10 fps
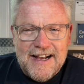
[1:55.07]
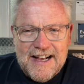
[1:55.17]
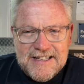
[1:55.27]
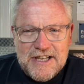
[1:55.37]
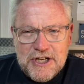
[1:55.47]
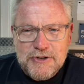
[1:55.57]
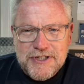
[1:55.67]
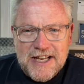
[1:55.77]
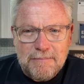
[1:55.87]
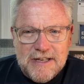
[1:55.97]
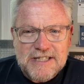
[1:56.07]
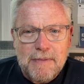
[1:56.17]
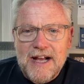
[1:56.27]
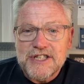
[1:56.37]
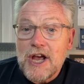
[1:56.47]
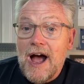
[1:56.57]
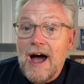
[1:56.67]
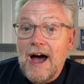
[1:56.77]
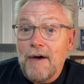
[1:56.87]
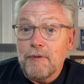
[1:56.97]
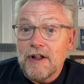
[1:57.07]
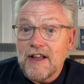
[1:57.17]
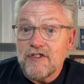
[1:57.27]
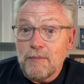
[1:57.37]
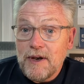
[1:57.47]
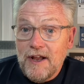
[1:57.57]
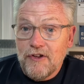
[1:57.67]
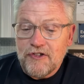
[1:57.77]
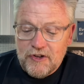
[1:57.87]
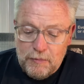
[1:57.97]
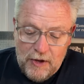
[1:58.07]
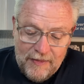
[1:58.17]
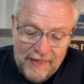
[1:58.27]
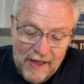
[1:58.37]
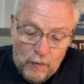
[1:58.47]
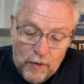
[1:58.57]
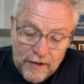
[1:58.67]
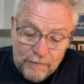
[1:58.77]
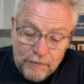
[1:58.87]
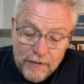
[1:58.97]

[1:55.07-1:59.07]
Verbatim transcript: That's an interesting mismatch. I'm going to let somebody else explain that one.